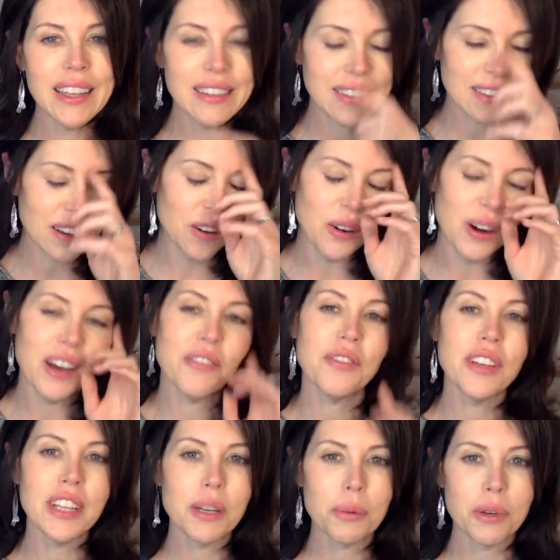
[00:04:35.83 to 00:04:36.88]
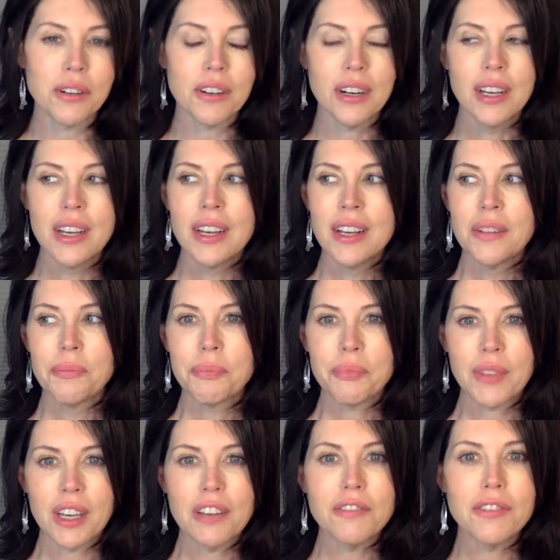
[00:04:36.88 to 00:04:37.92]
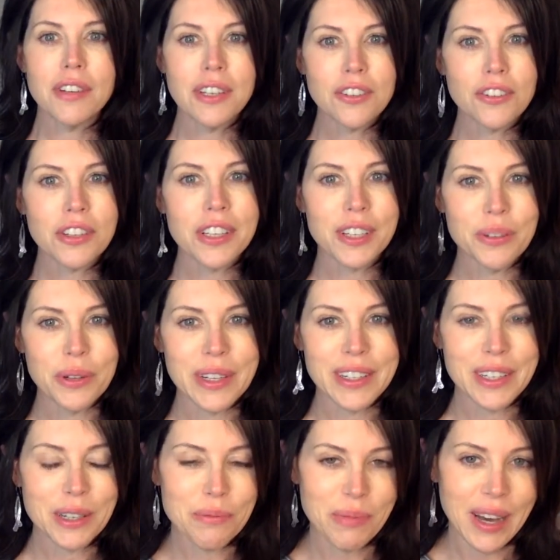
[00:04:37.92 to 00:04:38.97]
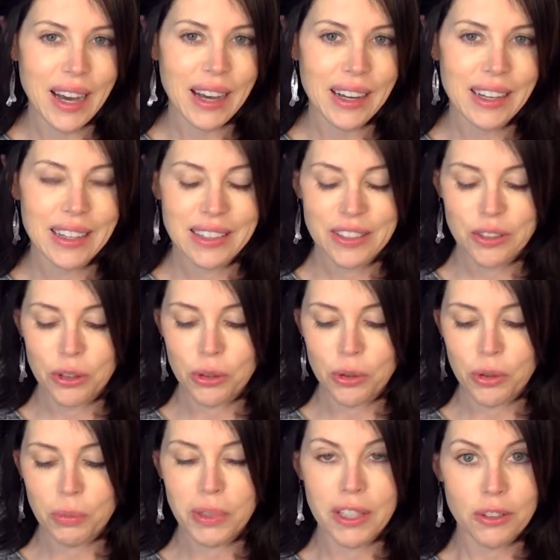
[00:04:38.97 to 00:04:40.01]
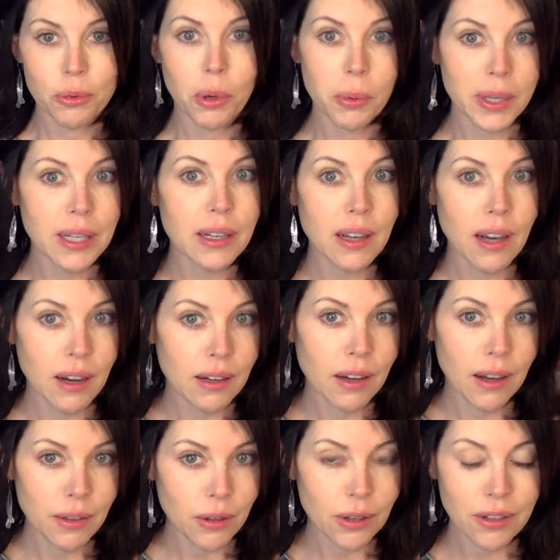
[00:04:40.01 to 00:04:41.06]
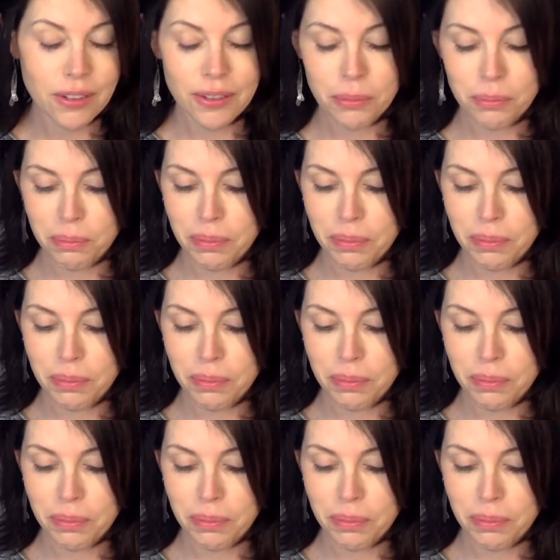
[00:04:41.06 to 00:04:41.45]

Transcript: And so I feel like we're eventually going to get back to the place where we can hug others.